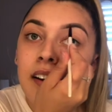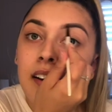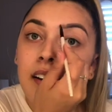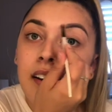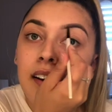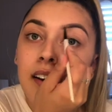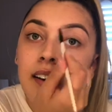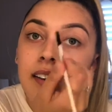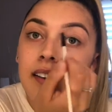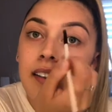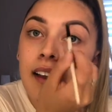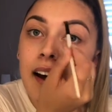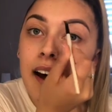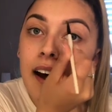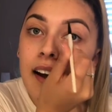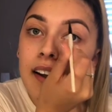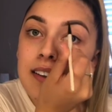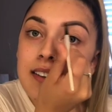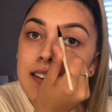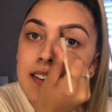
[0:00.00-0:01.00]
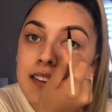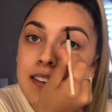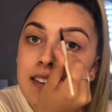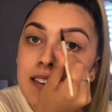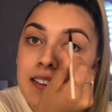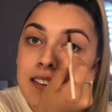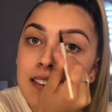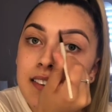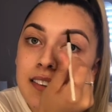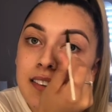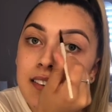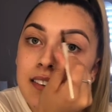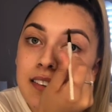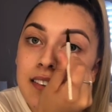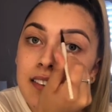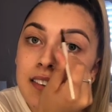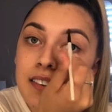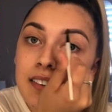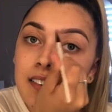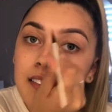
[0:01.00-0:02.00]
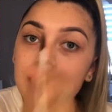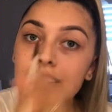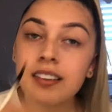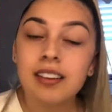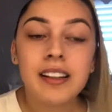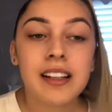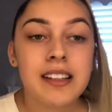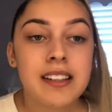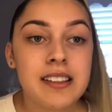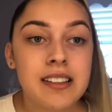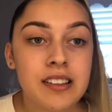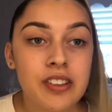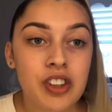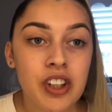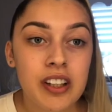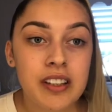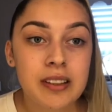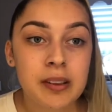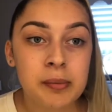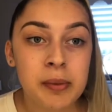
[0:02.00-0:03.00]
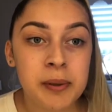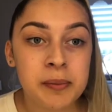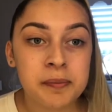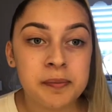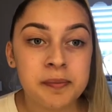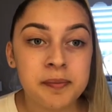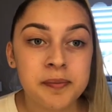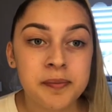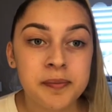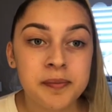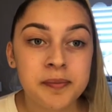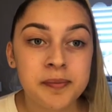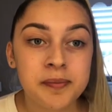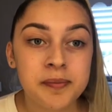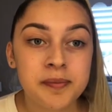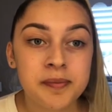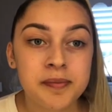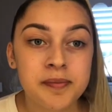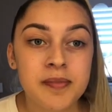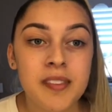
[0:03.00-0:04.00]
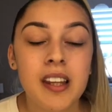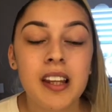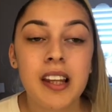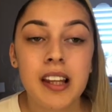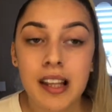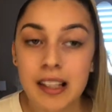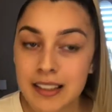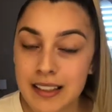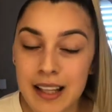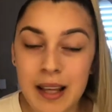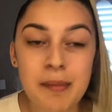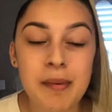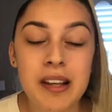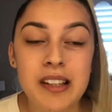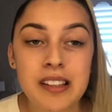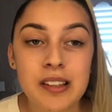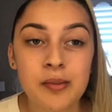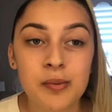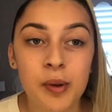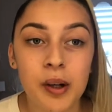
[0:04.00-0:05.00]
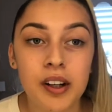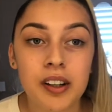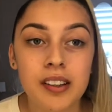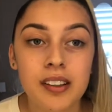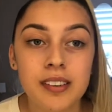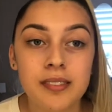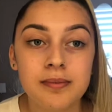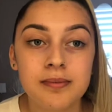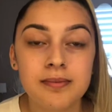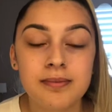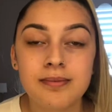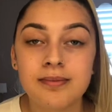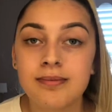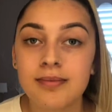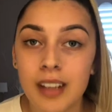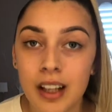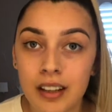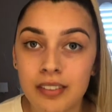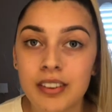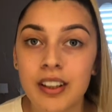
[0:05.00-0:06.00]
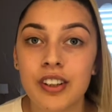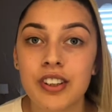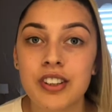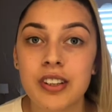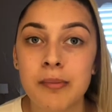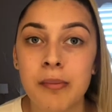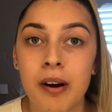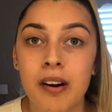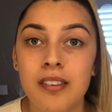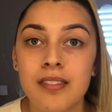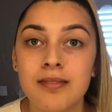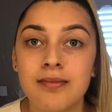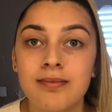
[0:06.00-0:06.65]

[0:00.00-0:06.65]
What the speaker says: And that, ladies and gentlemen, is the amazing work of Kirsty Martin.